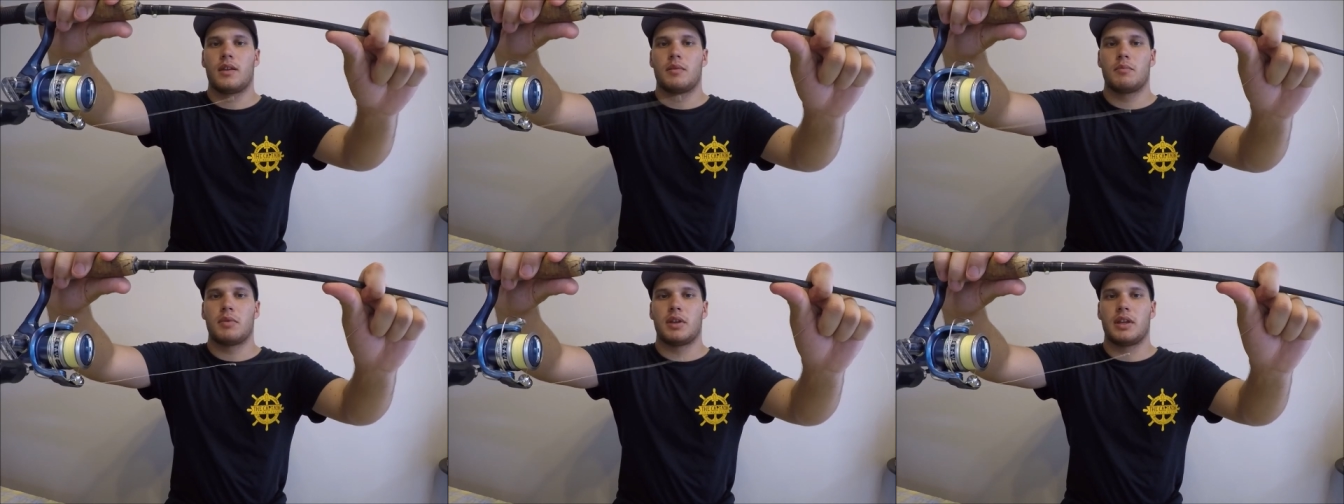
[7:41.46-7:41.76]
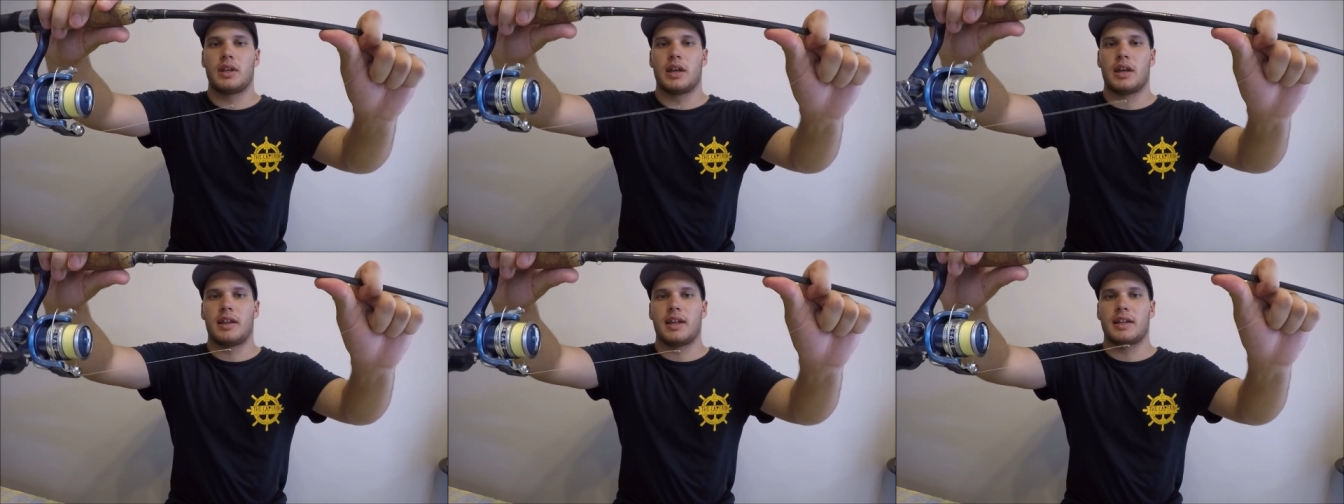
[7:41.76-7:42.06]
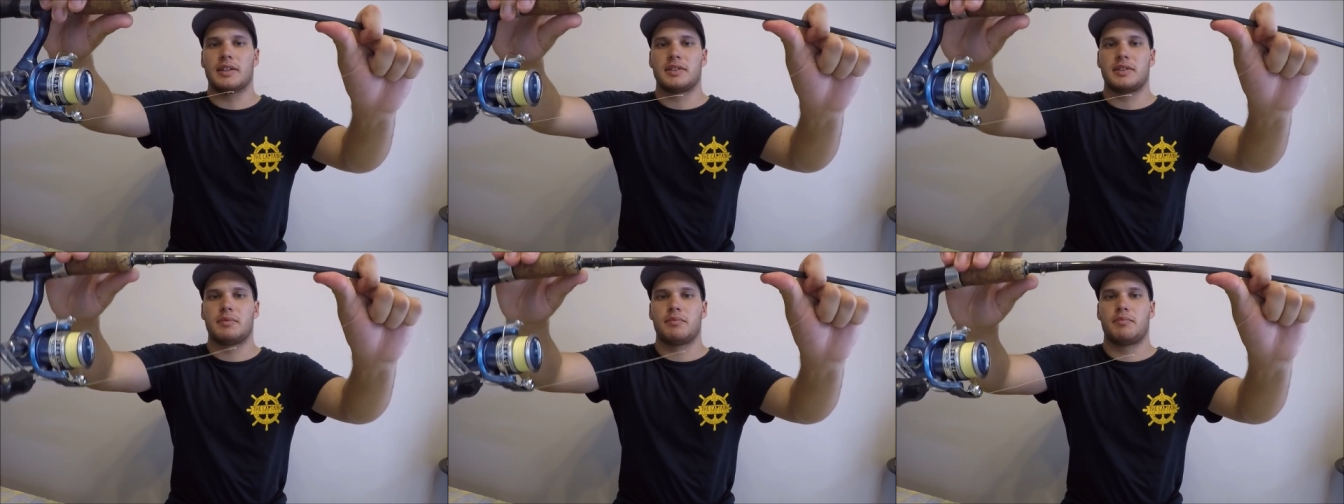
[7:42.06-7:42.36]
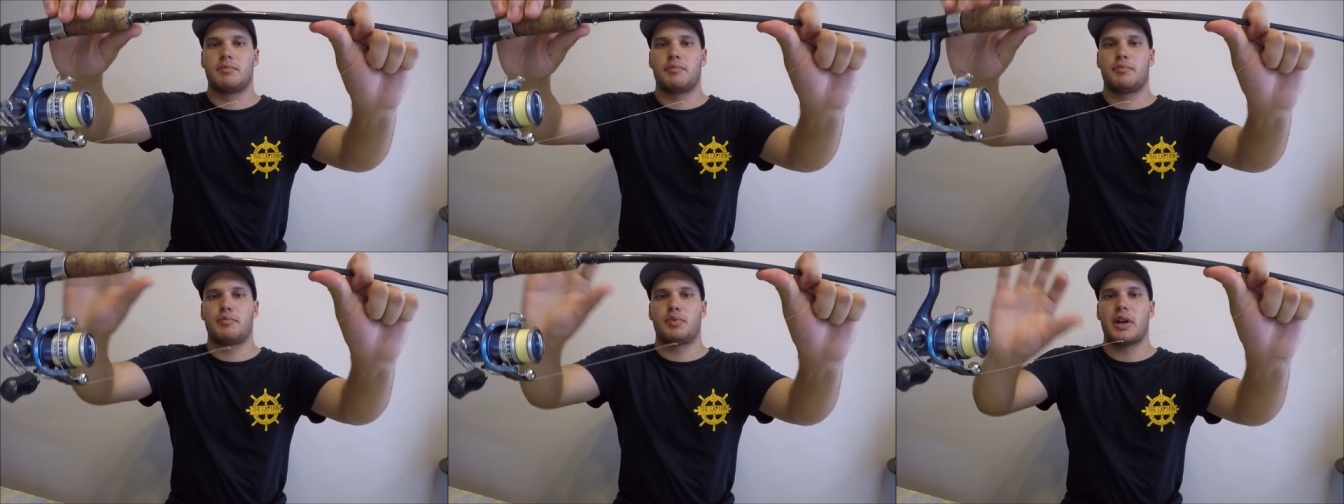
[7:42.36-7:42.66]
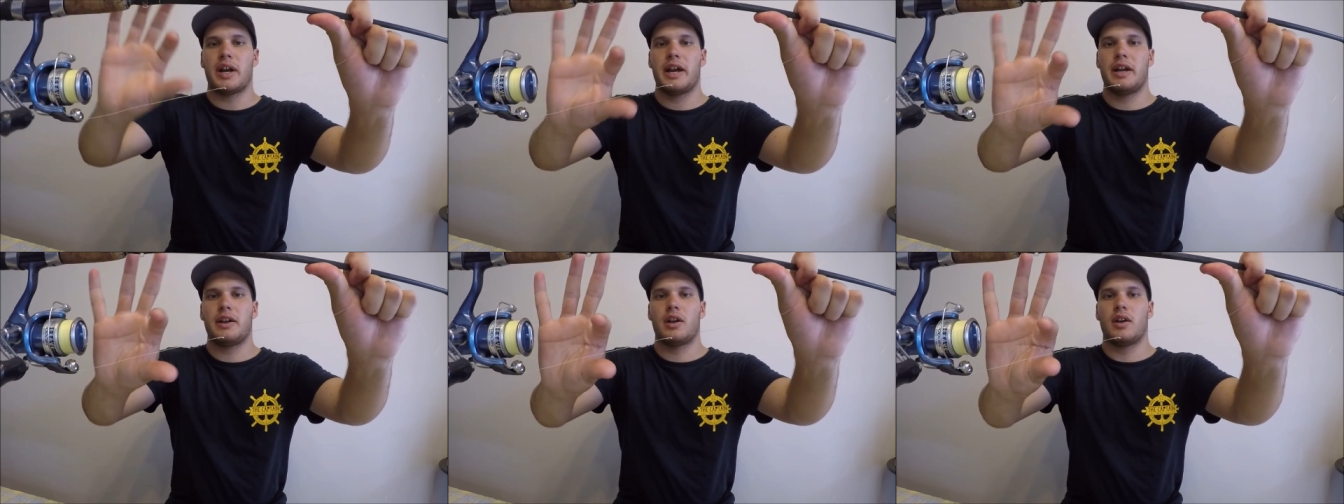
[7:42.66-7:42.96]
But yeah, that's
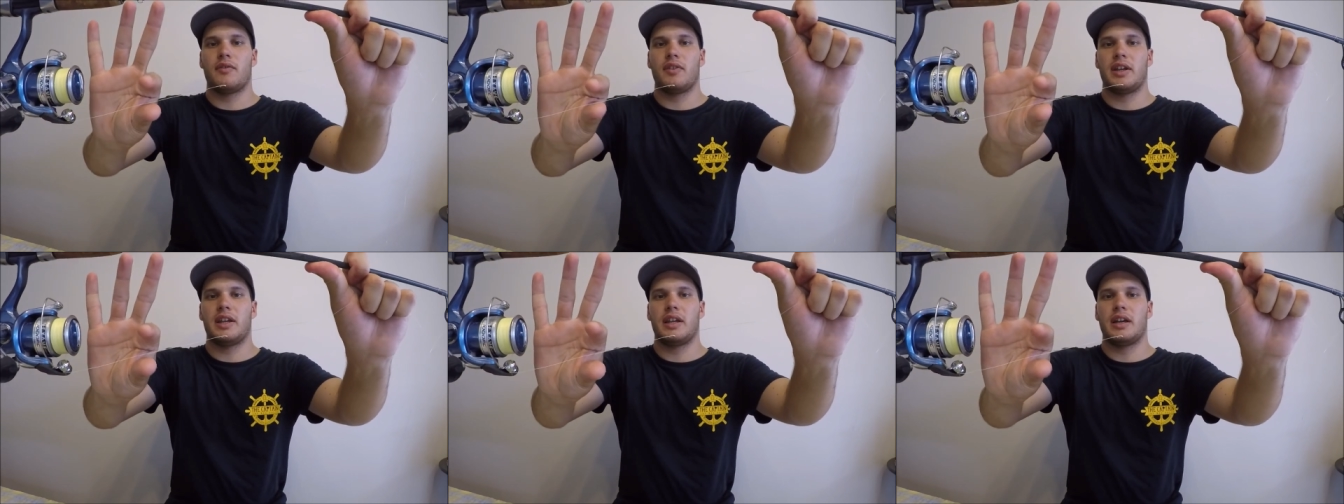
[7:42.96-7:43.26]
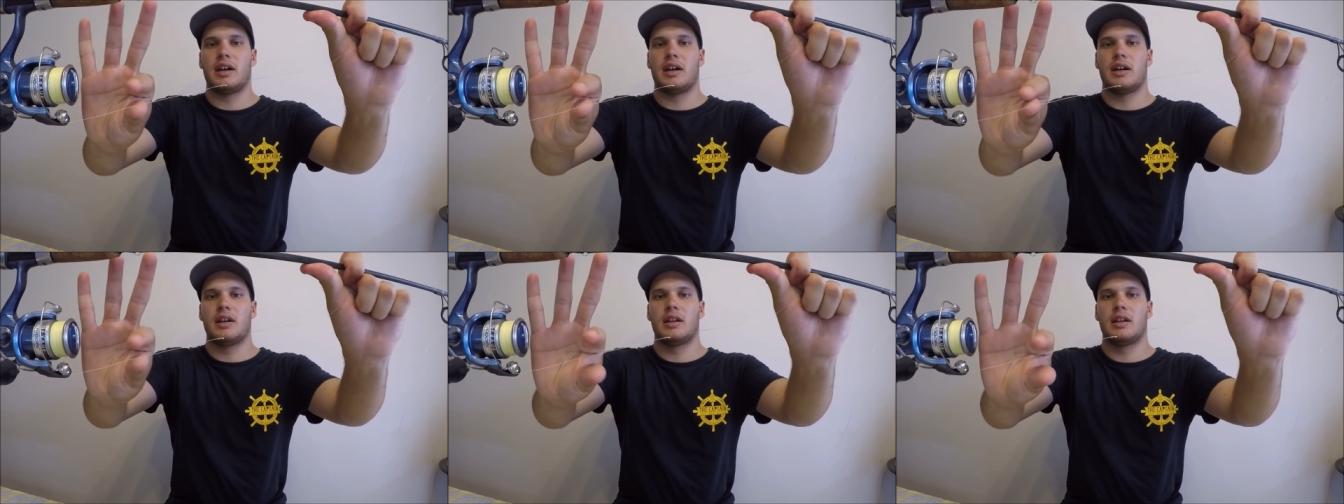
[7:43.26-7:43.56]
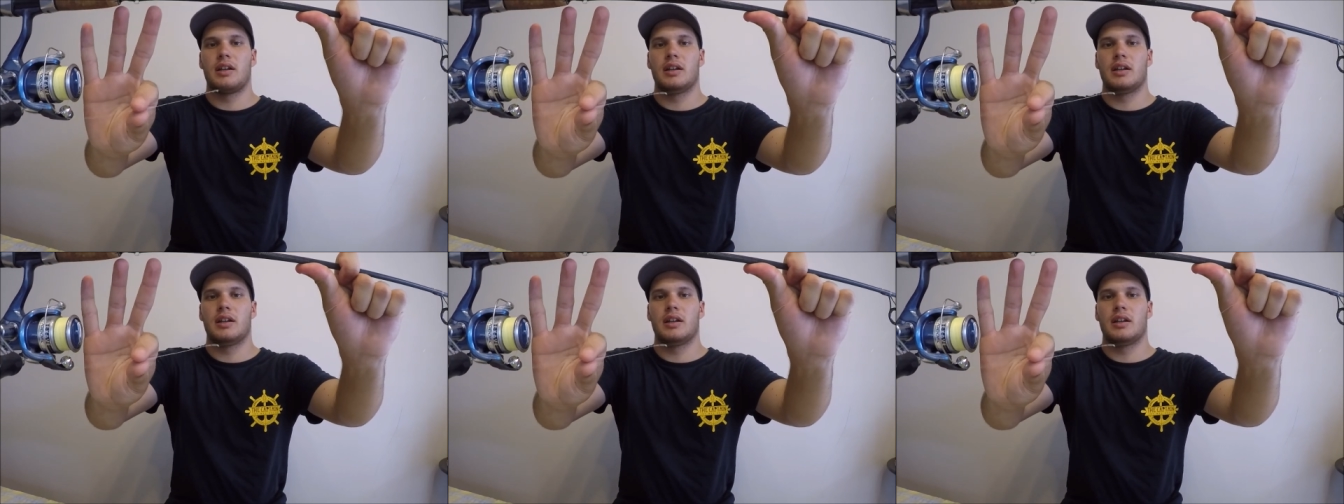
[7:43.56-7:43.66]
braid over here